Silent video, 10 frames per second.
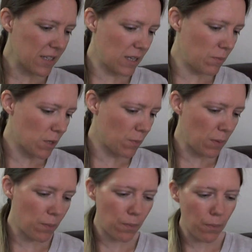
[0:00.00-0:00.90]
I seem to
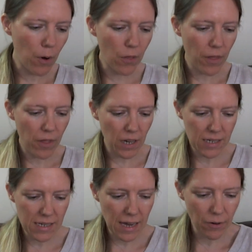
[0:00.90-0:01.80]
be putting
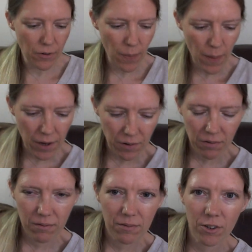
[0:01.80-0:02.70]
things down and then
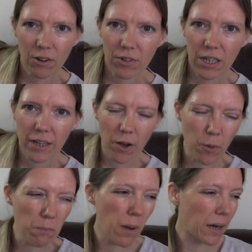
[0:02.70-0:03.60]
not really
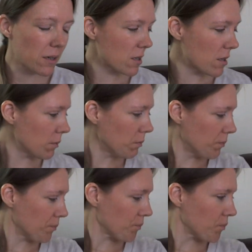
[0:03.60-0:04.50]
going back to them.
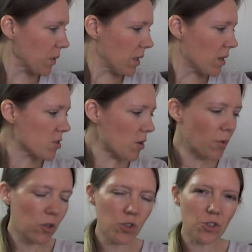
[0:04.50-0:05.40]
So I'm
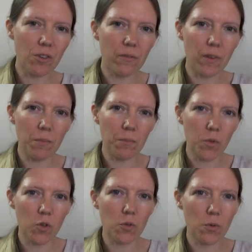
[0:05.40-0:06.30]
not sure if
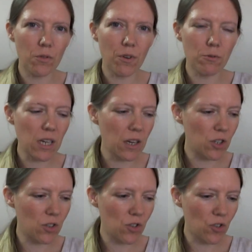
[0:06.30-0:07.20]
I'm good with
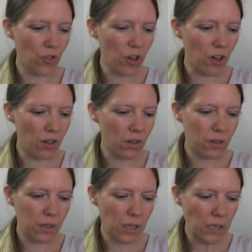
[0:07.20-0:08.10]
rotations or not.
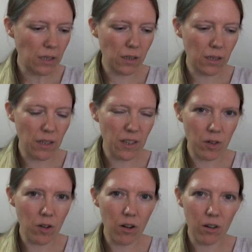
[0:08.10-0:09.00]
I think
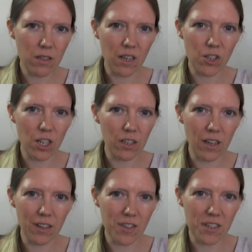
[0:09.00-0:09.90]
not is actually
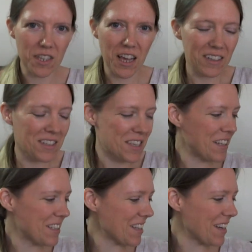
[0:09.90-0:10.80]
the answer to that,
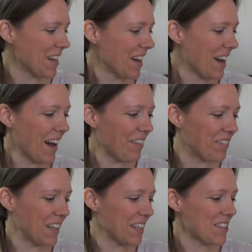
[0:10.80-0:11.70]
since I
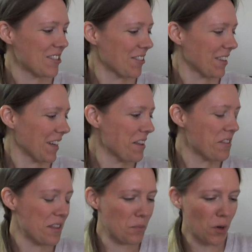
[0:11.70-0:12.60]
haven't really stuck with anything.